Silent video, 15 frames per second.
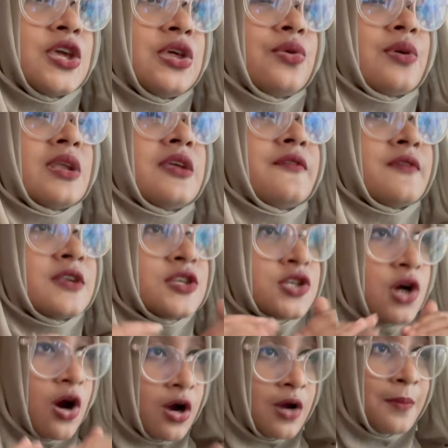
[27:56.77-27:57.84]
You can even
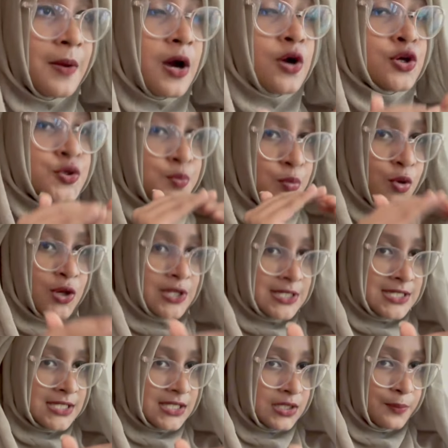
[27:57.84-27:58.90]
talk about
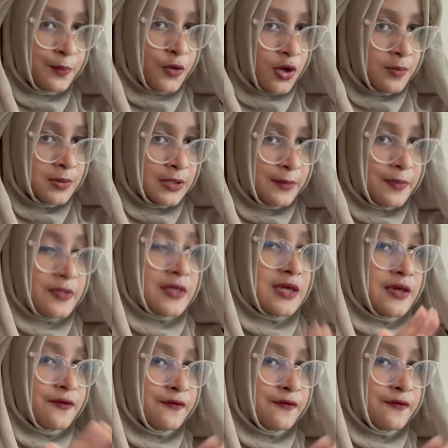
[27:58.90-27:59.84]
political problems if